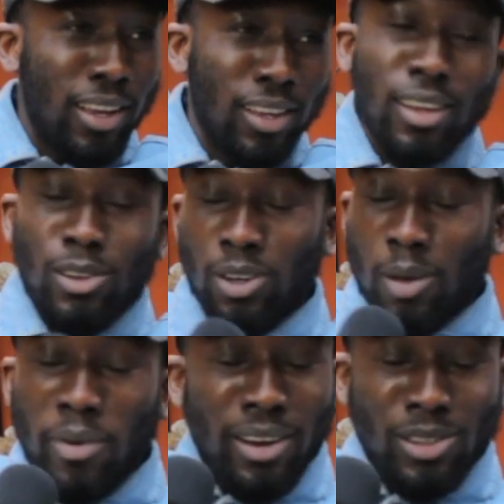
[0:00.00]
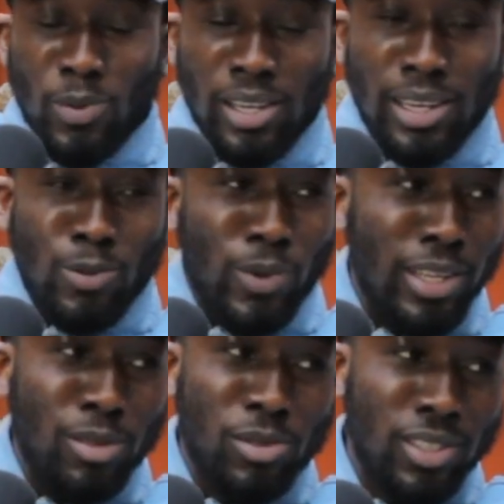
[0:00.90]
like not comparing you to Wendy
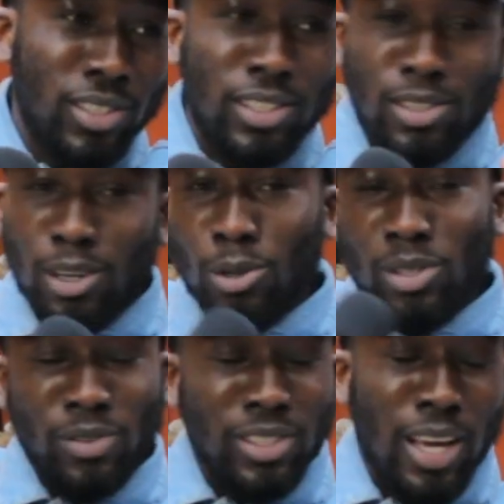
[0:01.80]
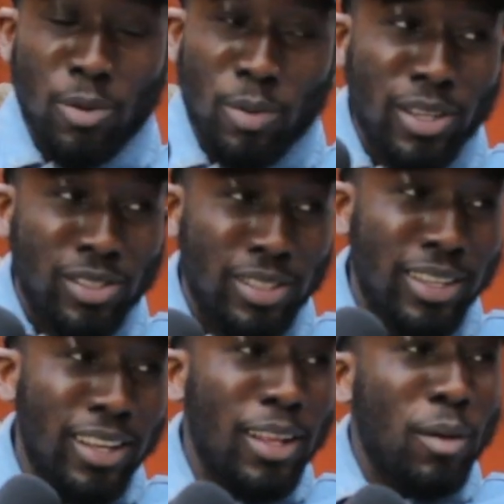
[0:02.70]
Williams because yeah. she's a whole different type yeah. of person.